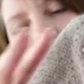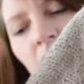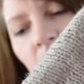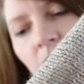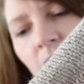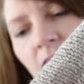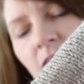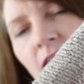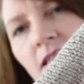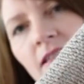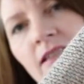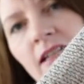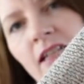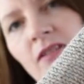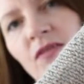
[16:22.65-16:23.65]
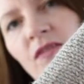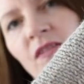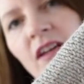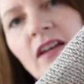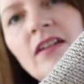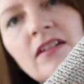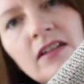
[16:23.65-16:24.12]
So I did the sleeves
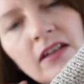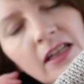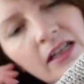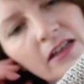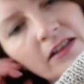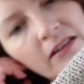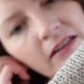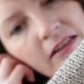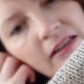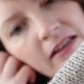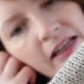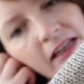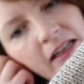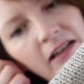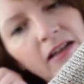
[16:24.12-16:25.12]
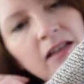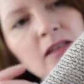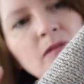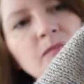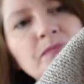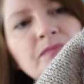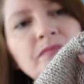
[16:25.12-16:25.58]
first and then I did the
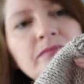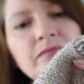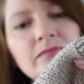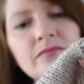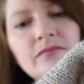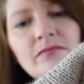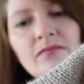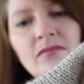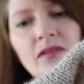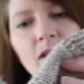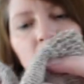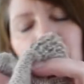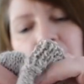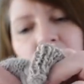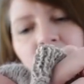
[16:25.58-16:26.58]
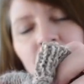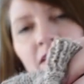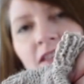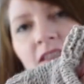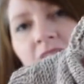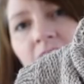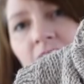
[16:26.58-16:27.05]
neckline. But if
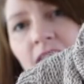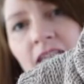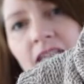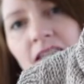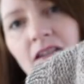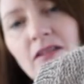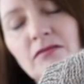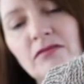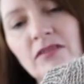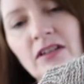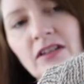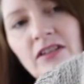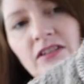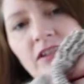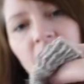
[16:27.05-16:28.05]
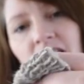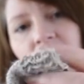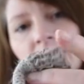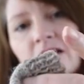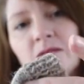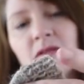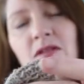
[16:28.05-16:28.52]
I'd done the neckline first, I
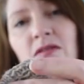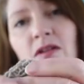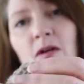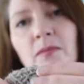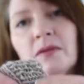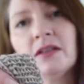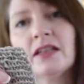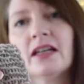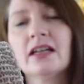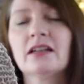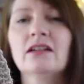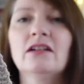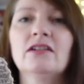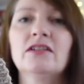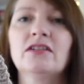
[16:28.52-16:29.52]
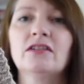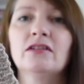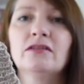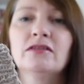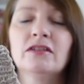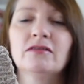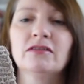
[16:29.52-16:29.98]
think I would have copied that cast
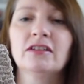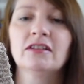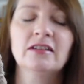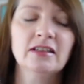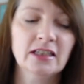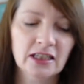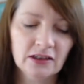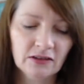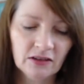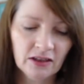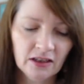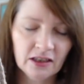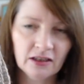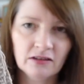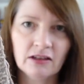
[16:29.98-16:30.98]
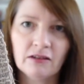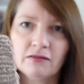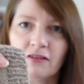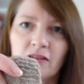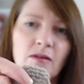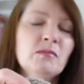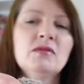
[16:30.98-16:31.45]
off for the sleeves. Now,
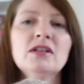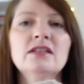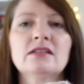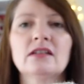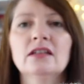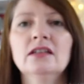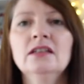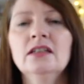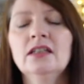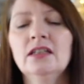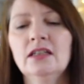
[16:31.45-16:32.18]
for some reason,